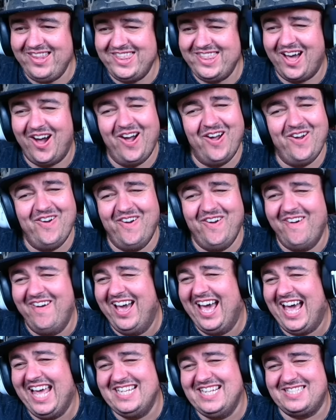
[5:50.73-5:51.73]
No.
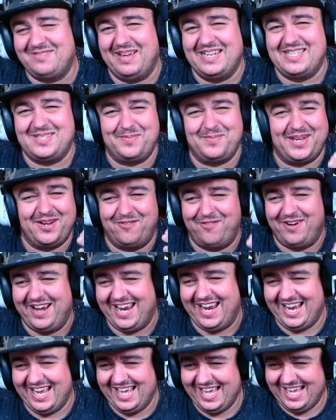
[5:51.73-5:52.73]
It's meant to be a ring.